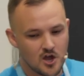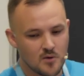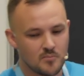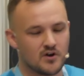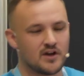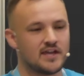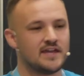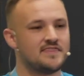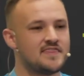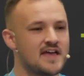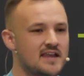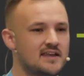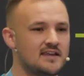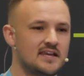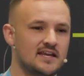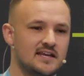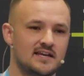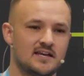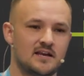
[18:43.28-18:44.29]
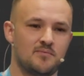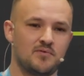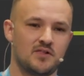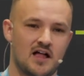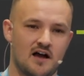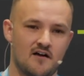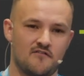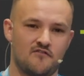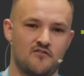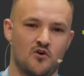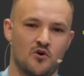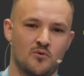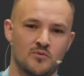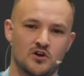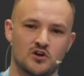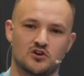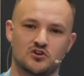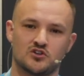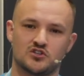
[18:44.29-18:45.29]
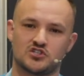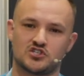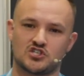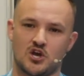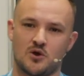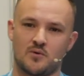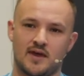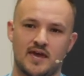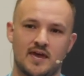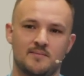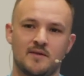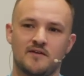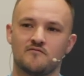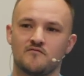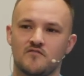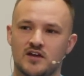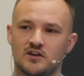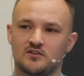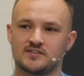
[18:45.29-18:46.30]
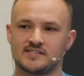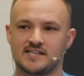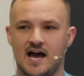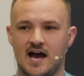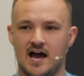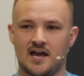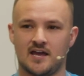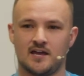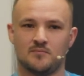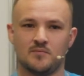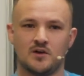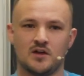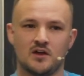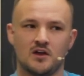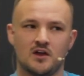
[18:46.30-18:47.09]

But he then needed a platform that could show him in real time